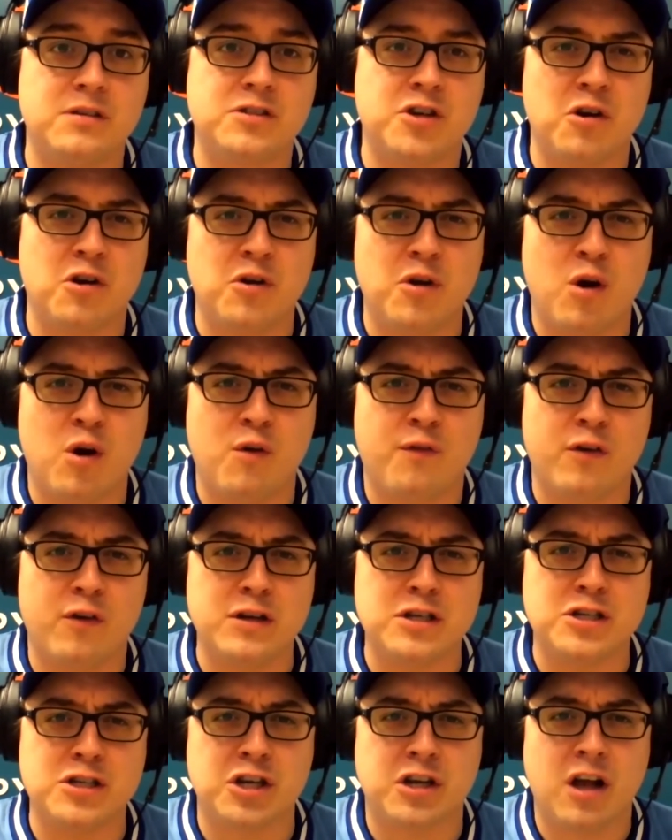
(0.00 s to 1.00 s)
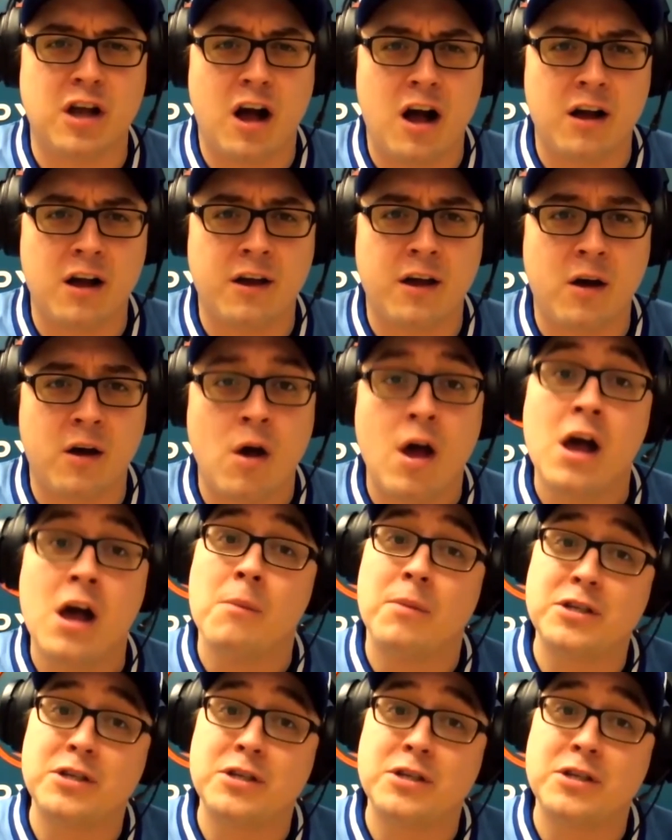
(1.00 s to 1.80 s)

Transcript: turnover in Chicago,